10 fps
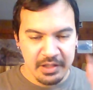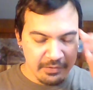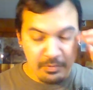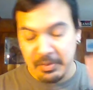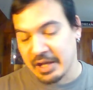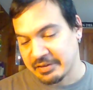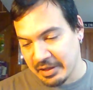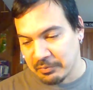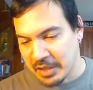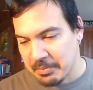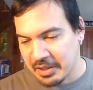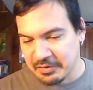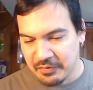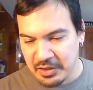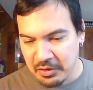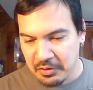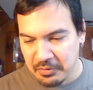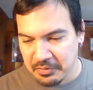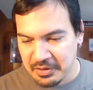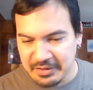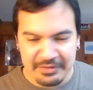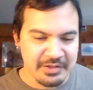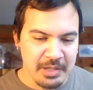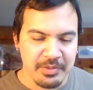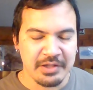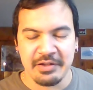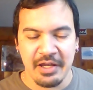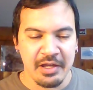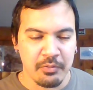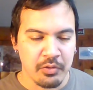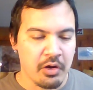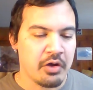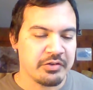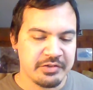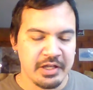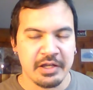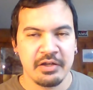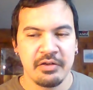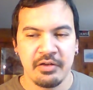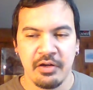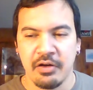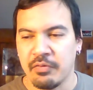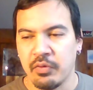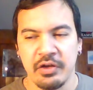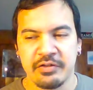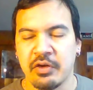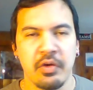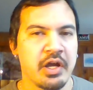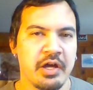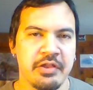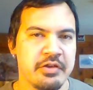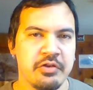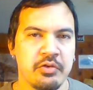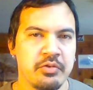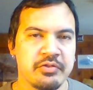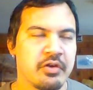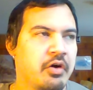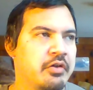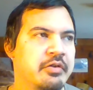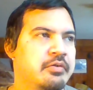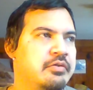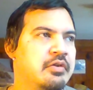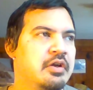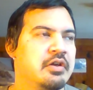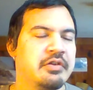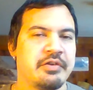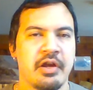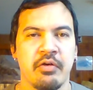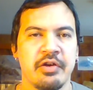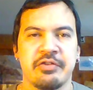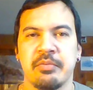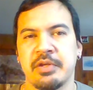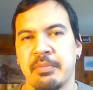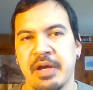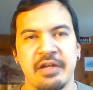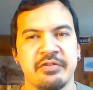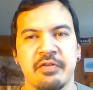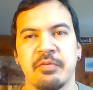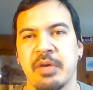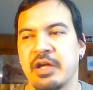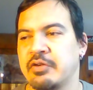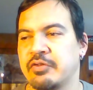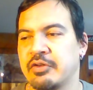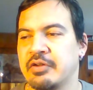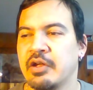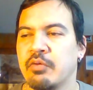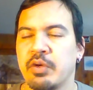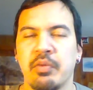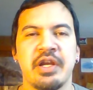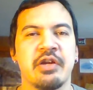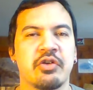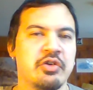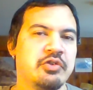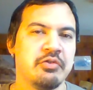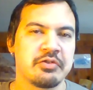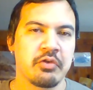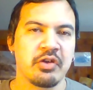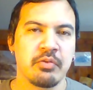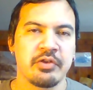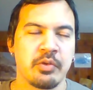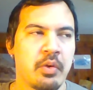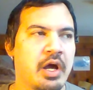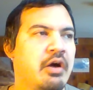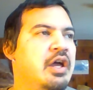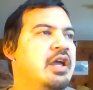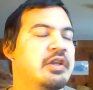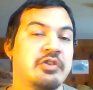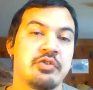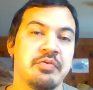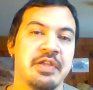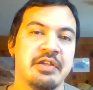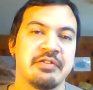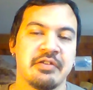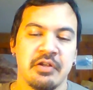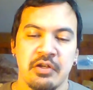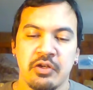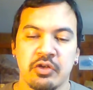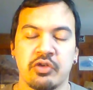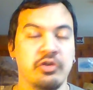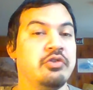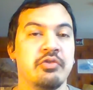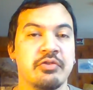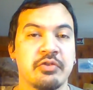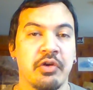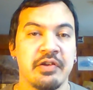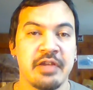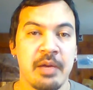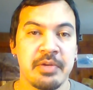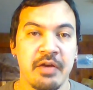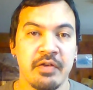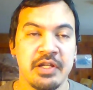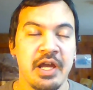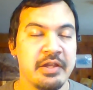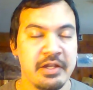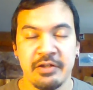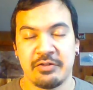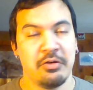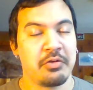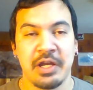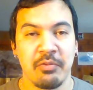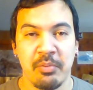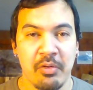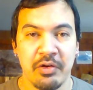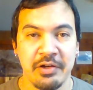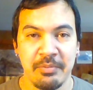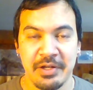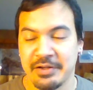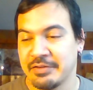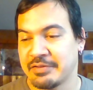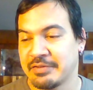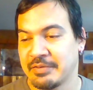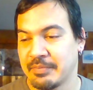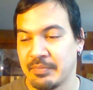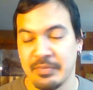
even back then when I made the video, it's the same thing today, we're all sick of what is going on in the news, all the terrorism and the bad stuff and bad news, and we want to hear good news stories once in a while. And the truth is, good news stories happen every day, they just don't get reported, because